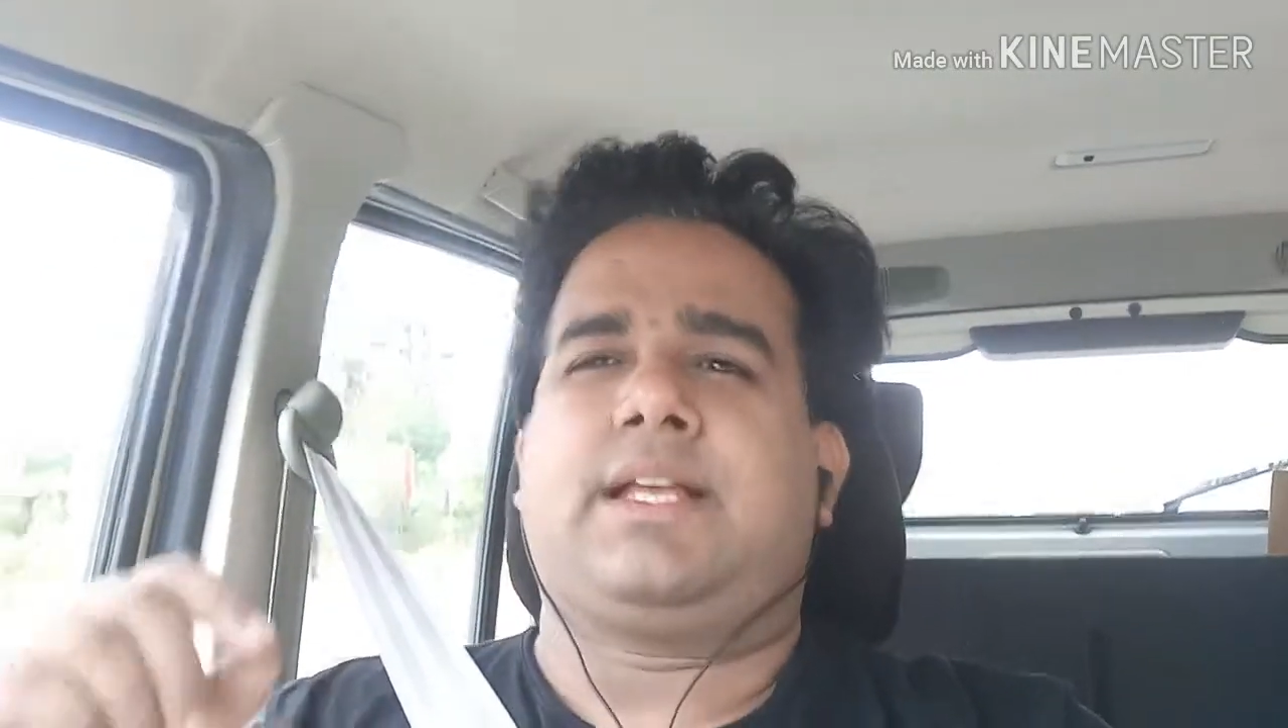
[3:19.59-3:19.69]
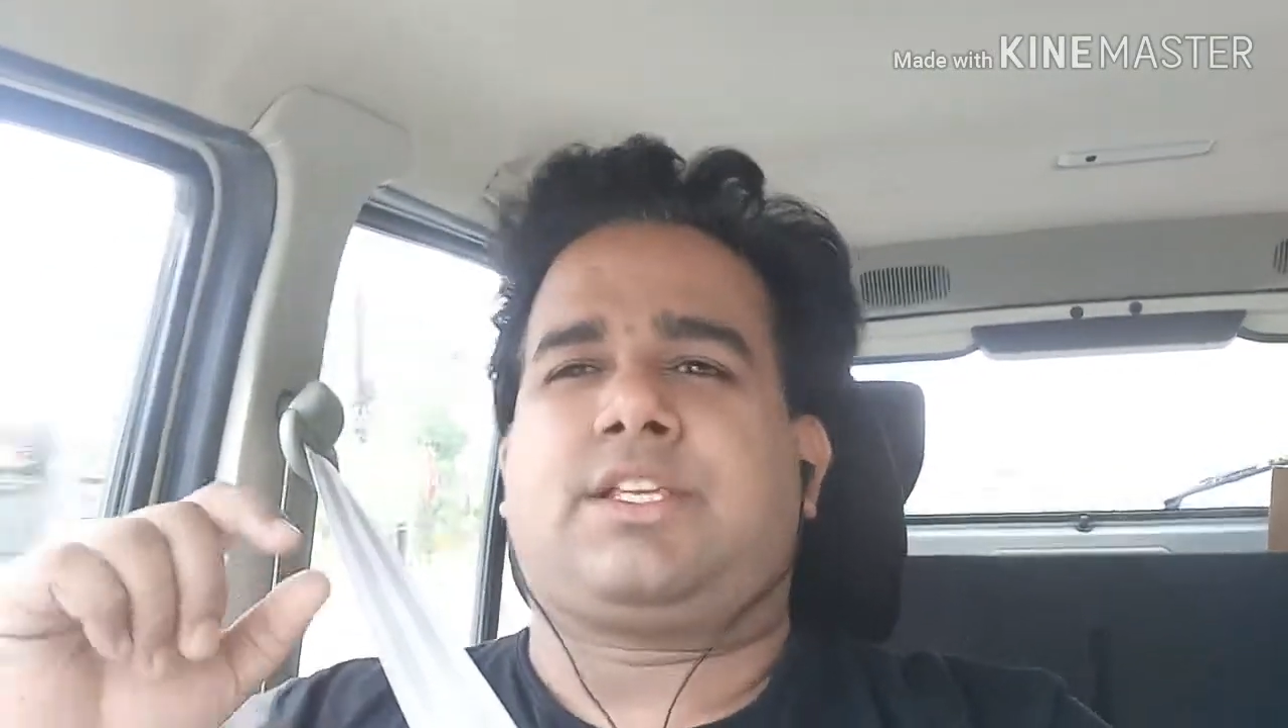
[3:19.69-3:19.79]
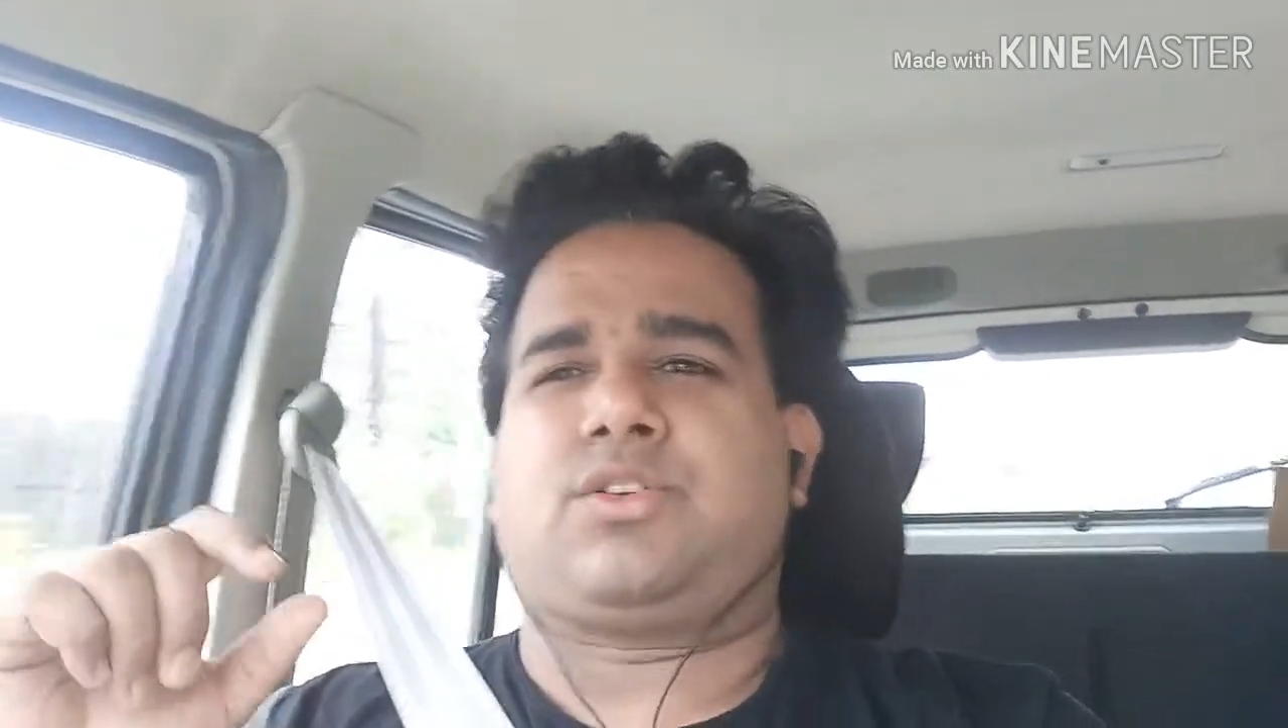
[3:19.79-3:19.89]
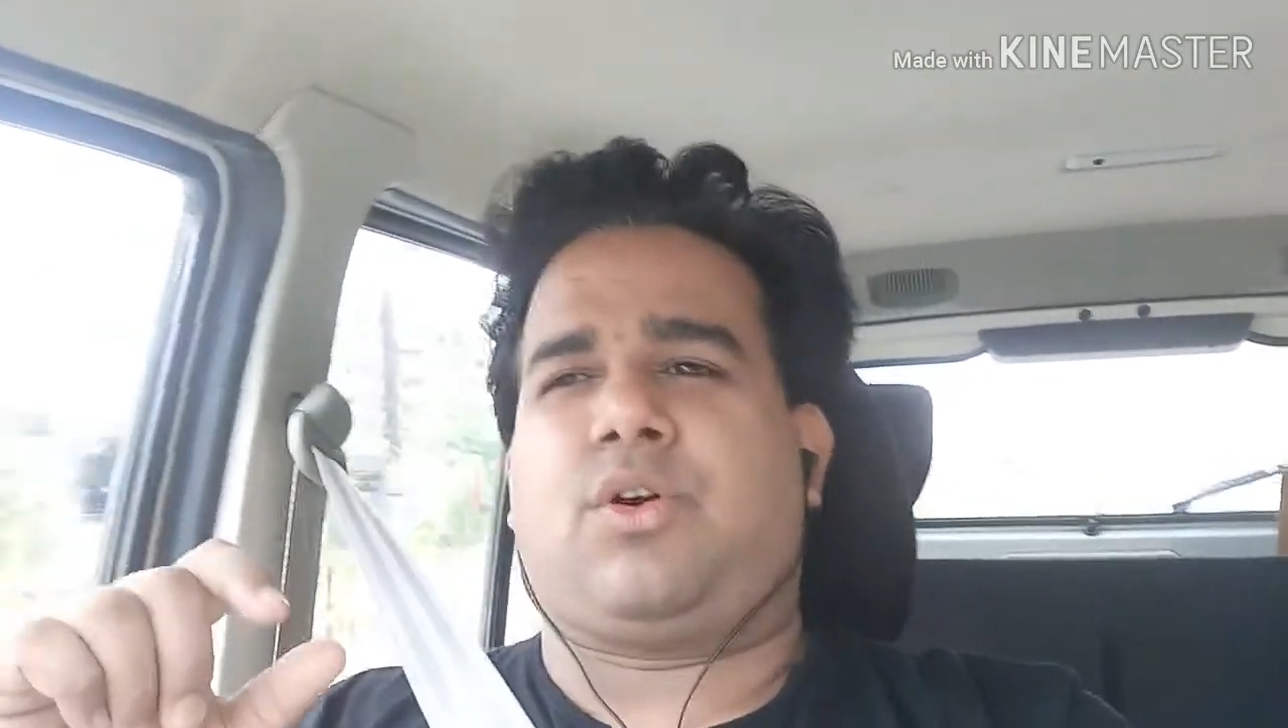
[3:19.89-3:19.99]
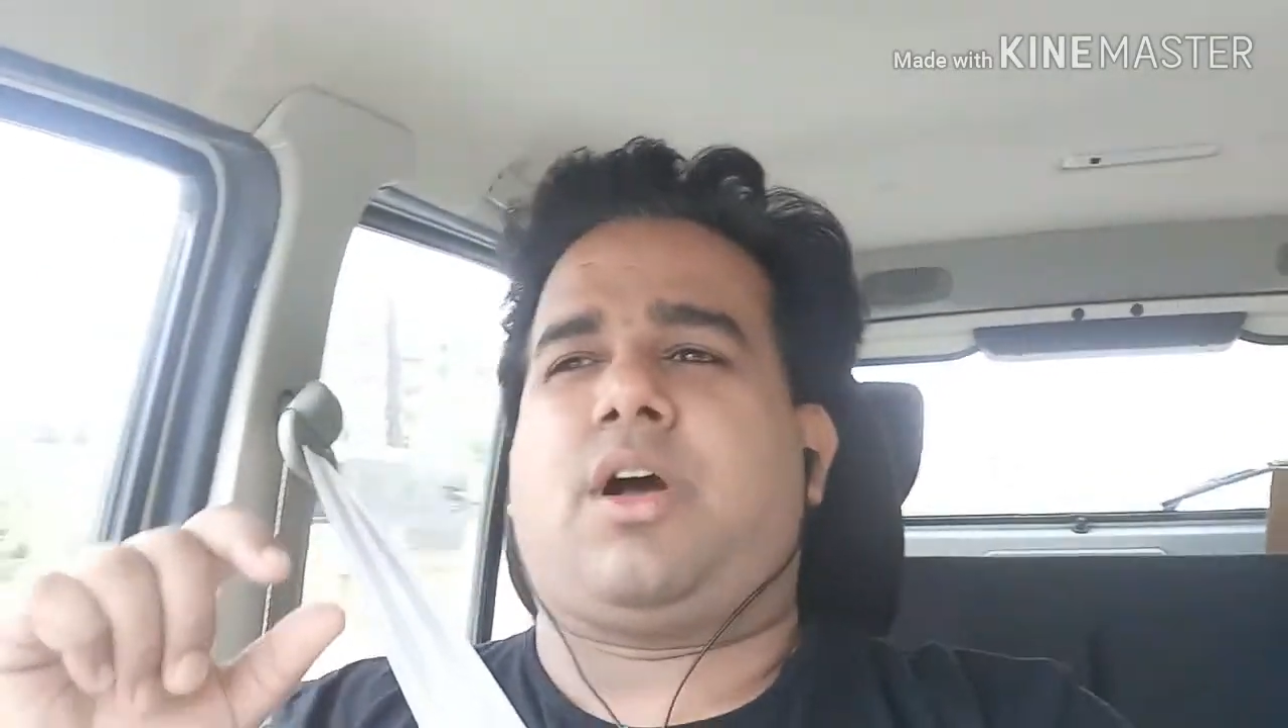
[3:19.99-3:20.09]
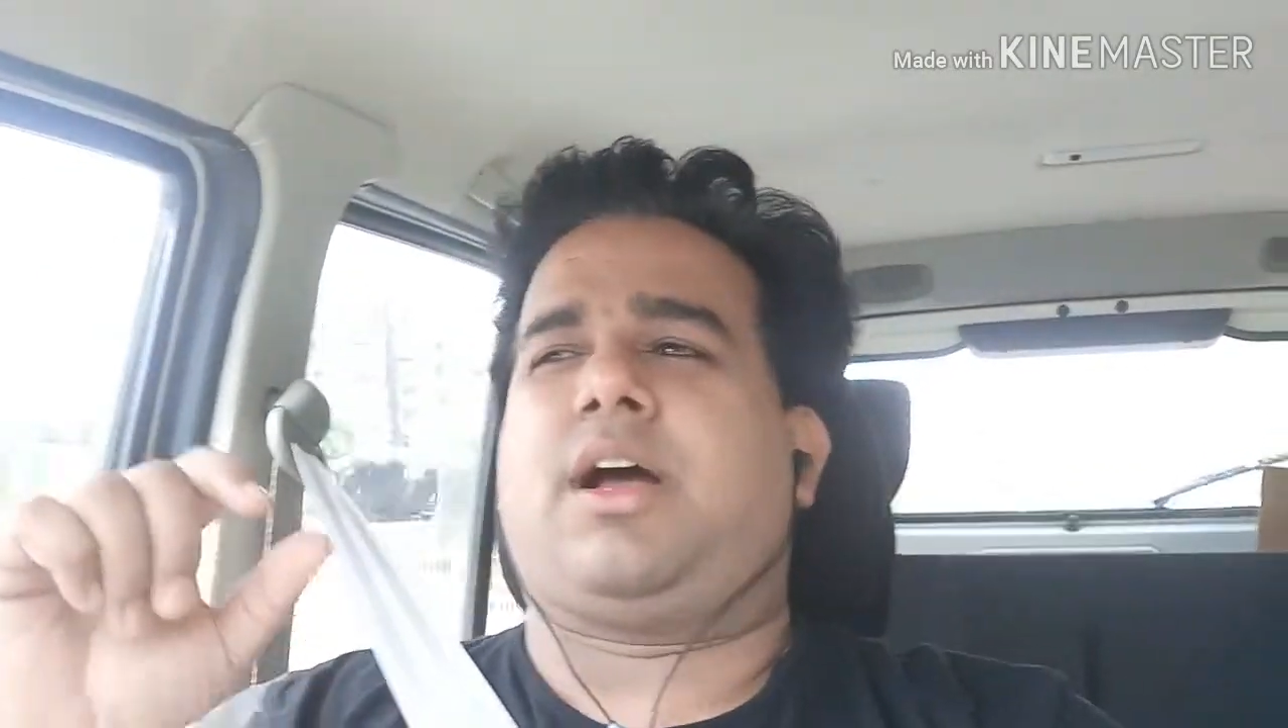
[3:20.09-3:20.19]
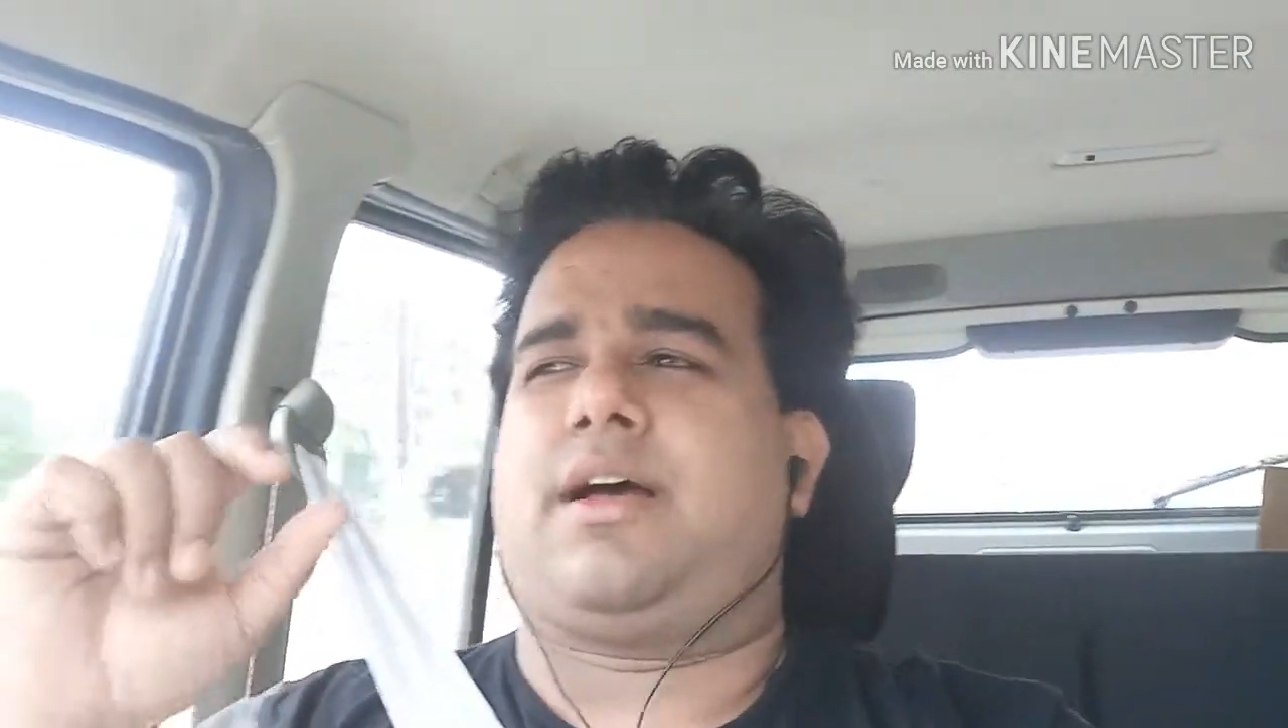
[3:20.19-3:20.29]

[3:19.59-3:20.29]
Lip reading: so